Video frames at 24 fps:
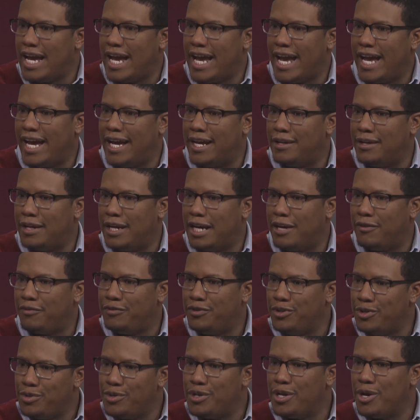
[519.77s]
And if
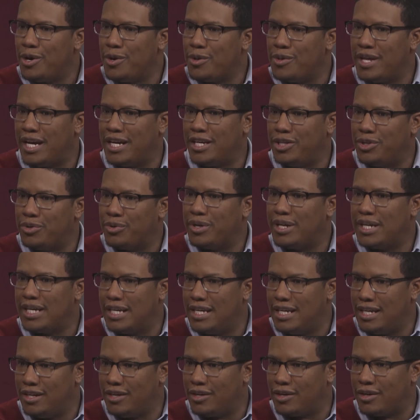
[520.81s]
you know that you are
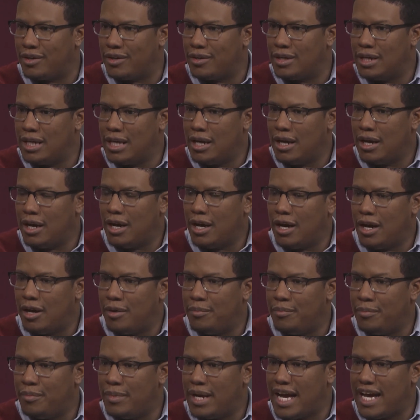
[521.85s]
here
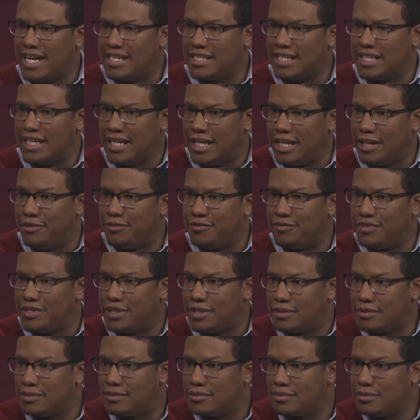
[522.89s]
as a gift,
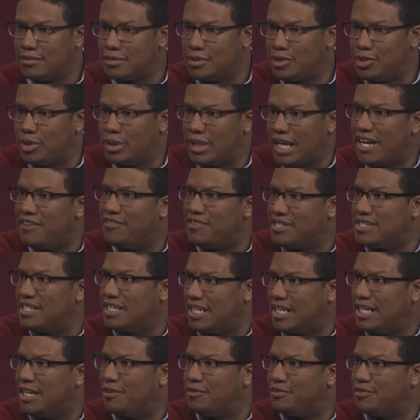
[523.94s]
your life is a
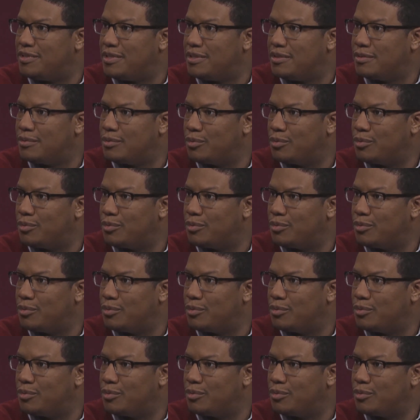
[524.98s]
gift.